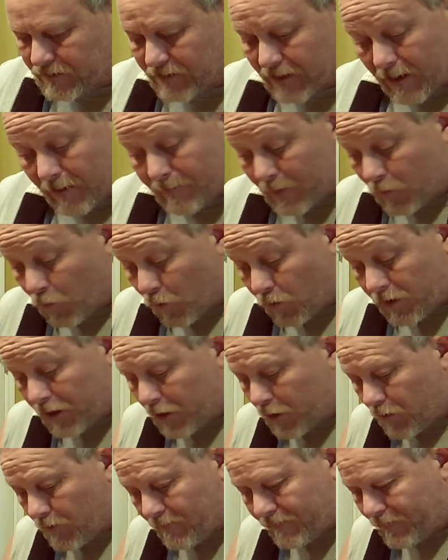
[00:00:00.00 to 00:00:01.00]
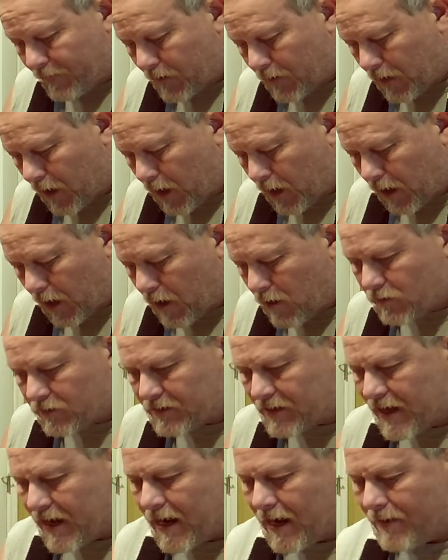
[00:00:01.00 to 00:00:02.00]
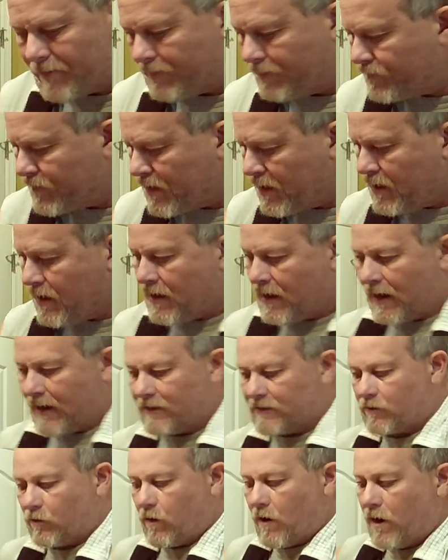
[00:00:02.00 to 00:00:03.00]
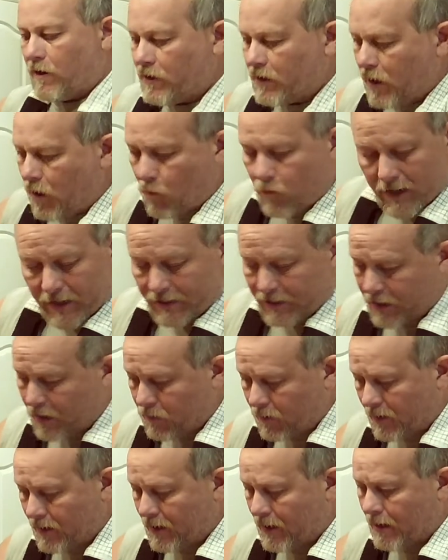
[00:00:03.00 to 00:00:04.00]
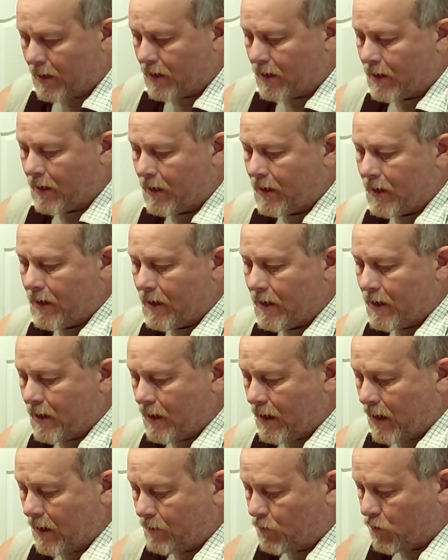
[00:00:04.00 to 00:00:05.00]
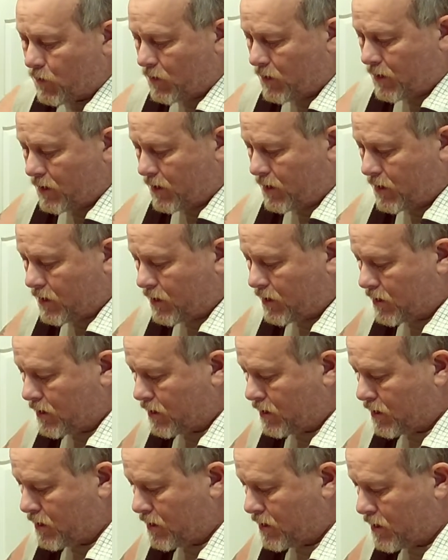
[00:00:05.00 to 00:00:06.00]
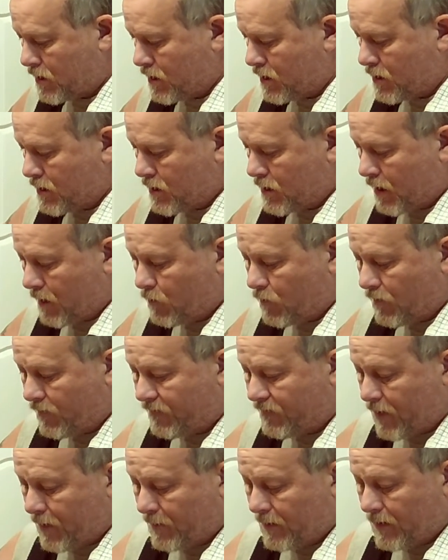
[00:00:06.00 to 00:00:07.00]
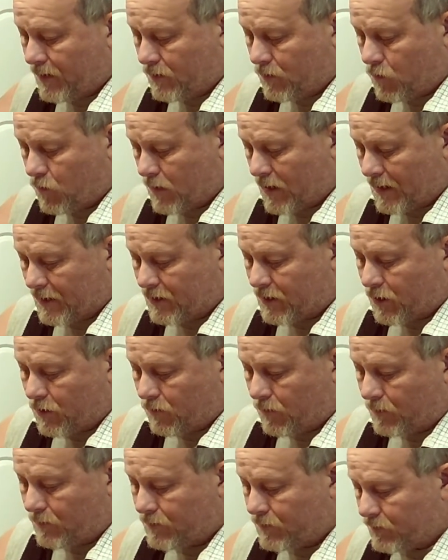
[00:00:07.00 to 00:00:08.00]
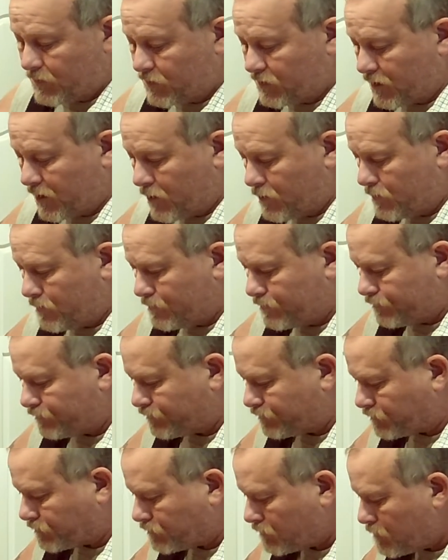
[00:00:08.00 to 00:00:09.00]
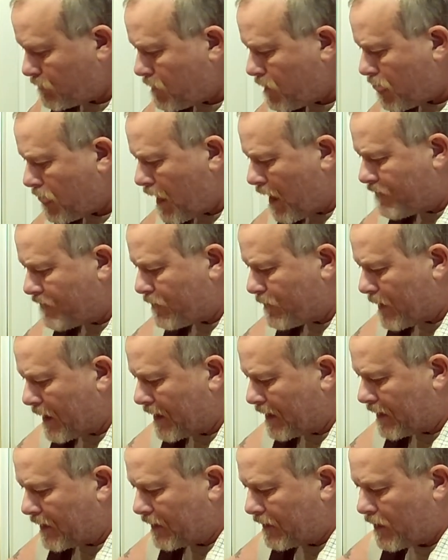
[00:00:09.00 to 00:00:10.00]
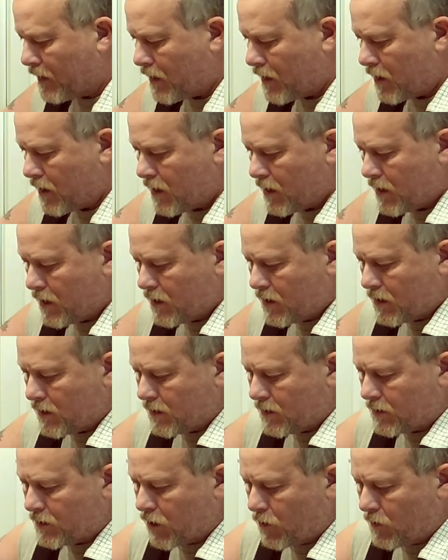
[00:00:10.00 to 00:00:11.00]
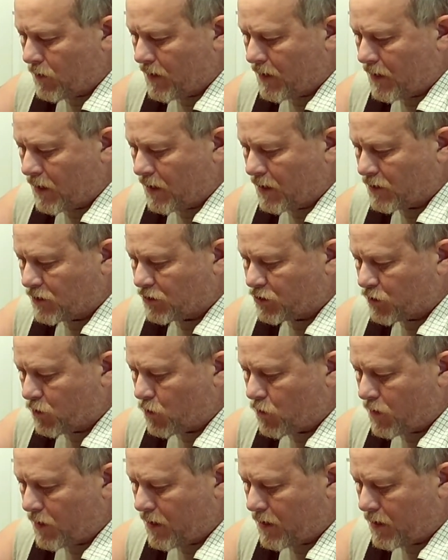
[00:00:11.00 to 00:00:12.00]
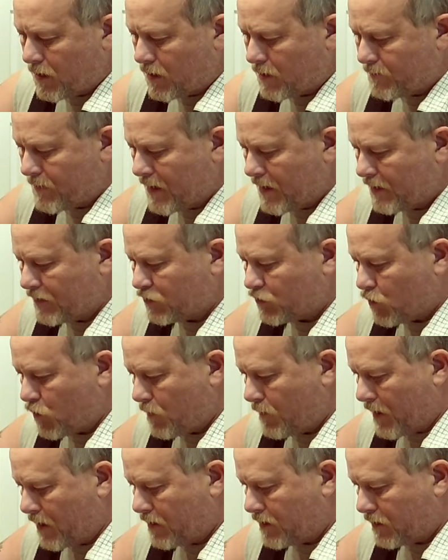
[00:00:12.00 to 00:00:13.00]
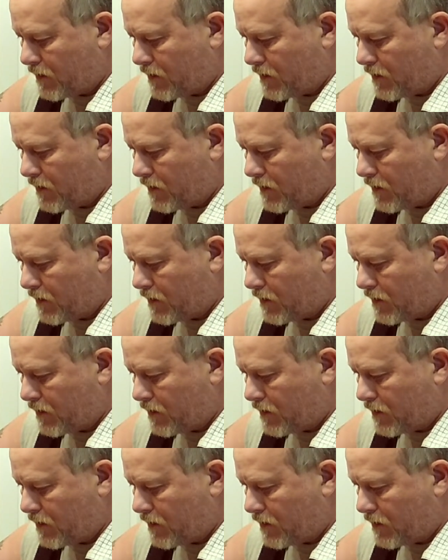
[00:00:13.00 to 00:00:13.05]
said, I've been wanting to do them for a long time. I said, well, you know, when I do it, I'm going to film it when I do them, so everybody can tune in and enjoy my enjoyment.